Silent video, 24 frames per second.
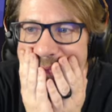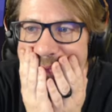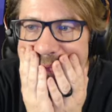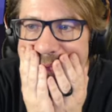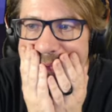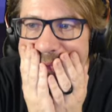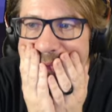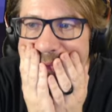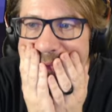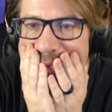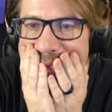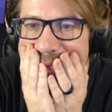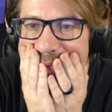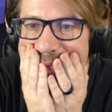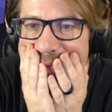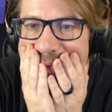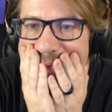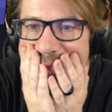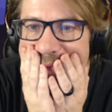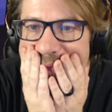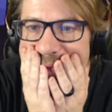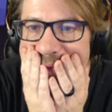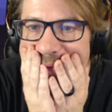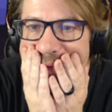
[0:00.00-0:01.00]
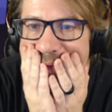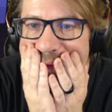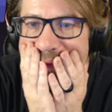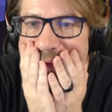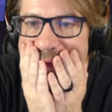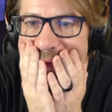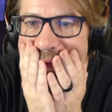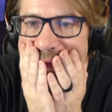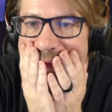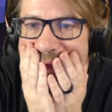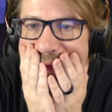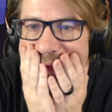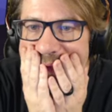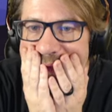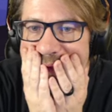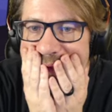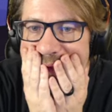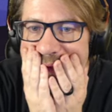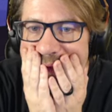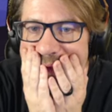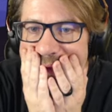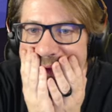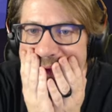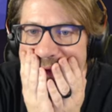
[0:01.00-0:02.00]

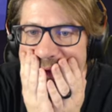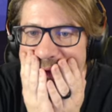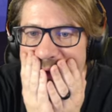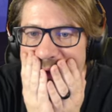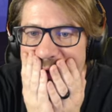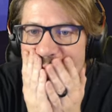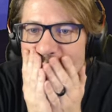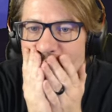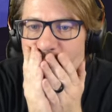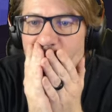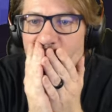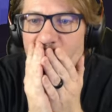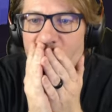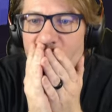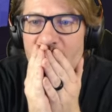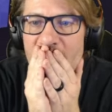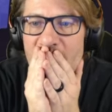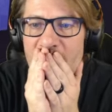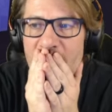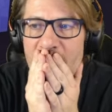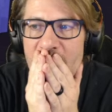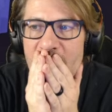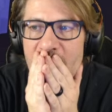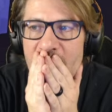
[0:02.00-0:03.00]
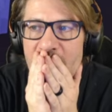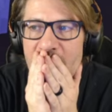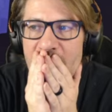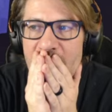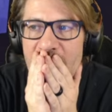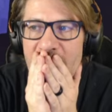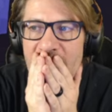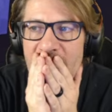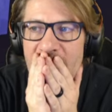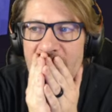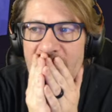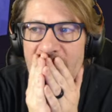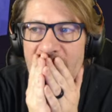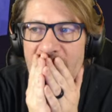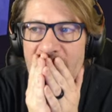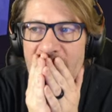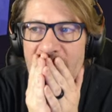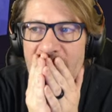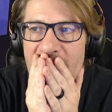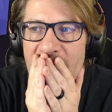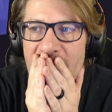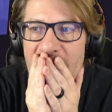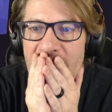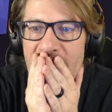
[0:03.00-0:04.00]

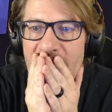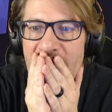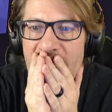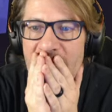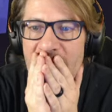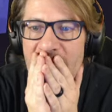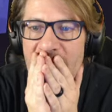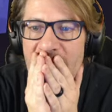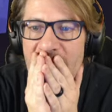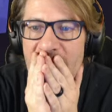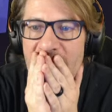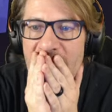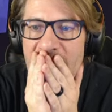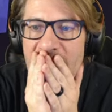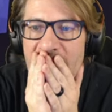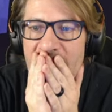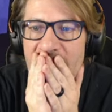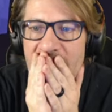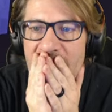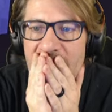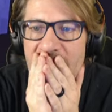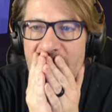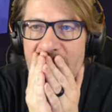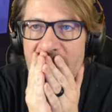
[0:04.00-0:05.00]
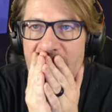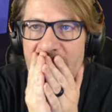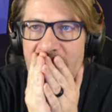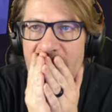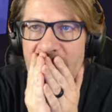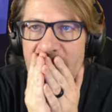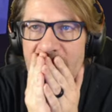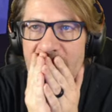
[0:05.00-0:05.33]
Nobody speaks.